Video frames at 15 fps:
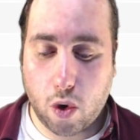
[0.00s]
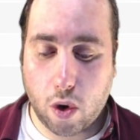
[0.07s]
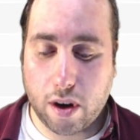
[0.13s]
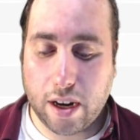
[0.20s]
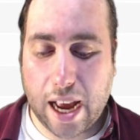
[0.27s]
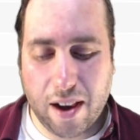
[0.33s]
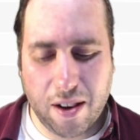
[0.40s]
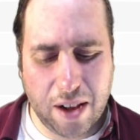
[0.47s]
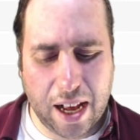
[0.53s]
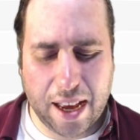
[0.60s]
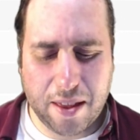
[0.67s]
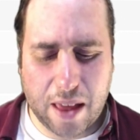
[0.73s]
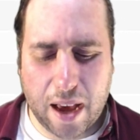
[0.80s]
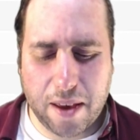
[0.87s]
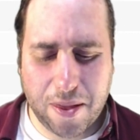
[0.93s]
Now,
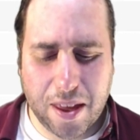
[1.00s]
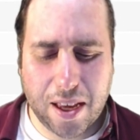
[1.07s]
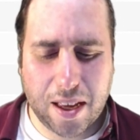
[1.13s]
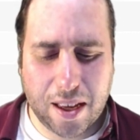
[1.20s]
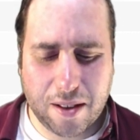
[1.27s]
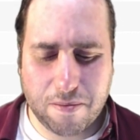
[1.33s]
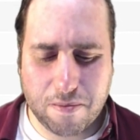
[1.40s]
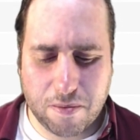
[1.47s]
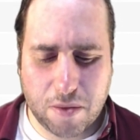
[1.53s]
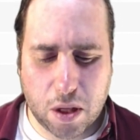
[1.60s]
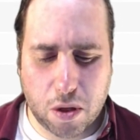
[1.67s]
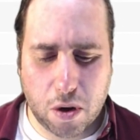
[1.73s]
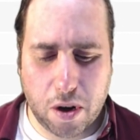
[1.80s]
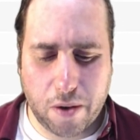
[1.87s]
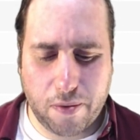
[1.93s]
I think the
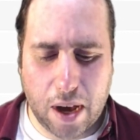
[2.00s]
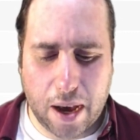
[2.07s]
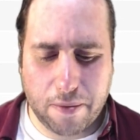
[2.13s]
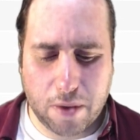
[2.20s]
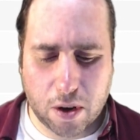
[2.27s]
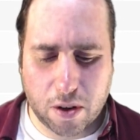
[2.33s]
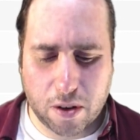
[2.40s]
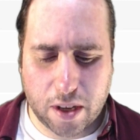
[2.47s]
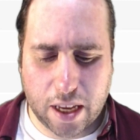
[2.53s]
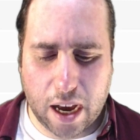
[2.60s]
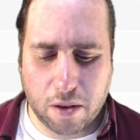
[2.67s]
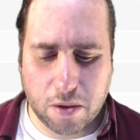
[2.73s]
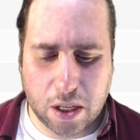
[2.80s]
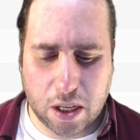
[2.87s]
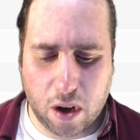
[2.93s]
35 they're
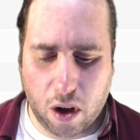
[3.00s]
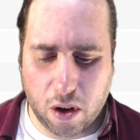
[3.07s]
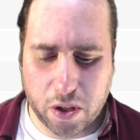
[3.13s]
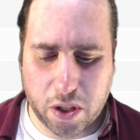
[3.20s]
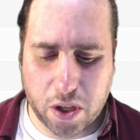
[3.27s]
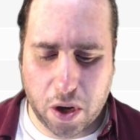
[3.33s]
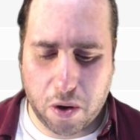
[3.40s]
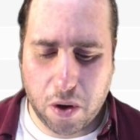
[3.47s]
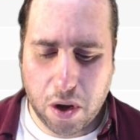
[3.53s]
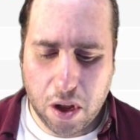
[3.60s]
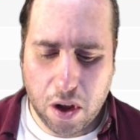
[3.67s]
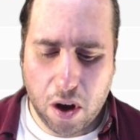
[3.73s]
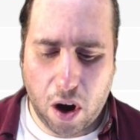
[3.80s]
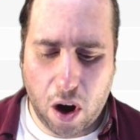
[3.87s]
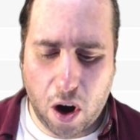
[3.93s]
counting also
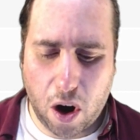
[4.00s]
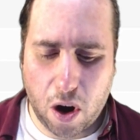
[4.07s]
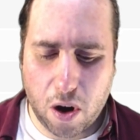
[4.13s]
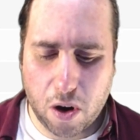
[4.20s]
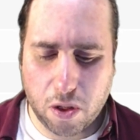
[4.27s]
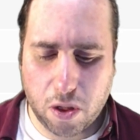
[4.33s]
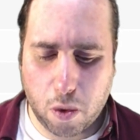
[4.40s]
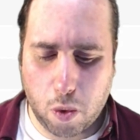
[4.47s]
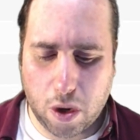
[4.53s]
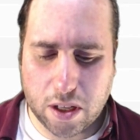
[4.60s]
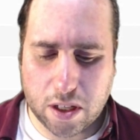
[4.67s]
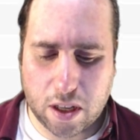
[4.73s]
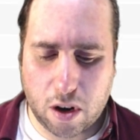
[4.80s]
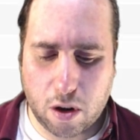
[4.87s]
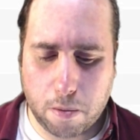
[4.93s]
are the
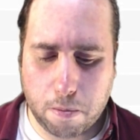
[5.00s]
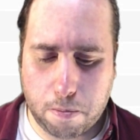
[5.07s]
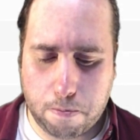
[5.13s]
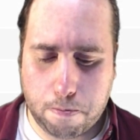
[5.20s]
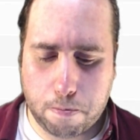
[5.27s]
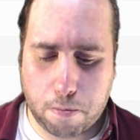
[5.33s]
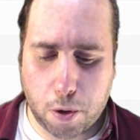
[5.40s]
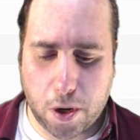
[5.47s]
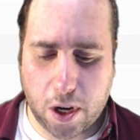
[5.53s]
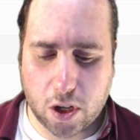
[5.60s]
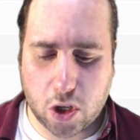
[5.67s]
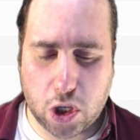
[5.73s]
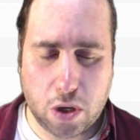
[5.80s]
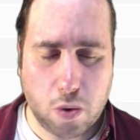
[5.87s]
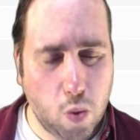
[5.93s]
ones that are in
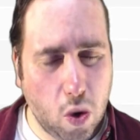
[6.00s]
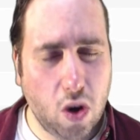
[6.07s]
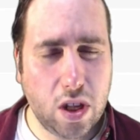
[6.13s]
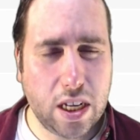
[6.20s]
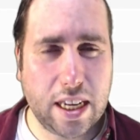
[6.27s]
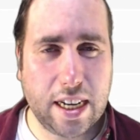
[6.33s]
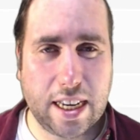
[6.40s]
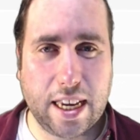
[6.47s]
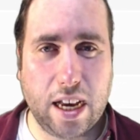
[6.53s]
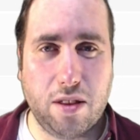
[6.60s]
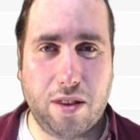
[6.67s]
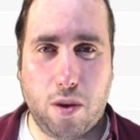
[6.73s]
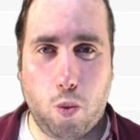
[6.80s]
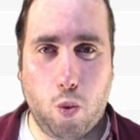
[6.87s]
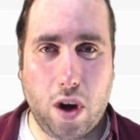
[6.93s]
production. We're only going to
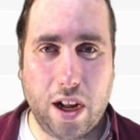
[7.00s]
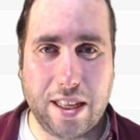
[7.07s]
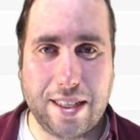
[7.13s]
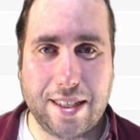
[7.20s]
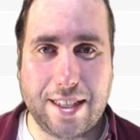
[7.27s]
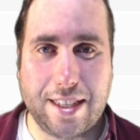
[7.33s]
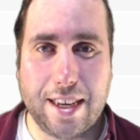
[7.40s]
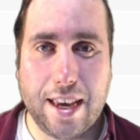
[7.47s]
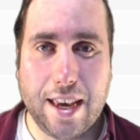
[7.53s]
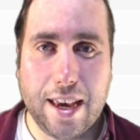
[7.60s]
count the ones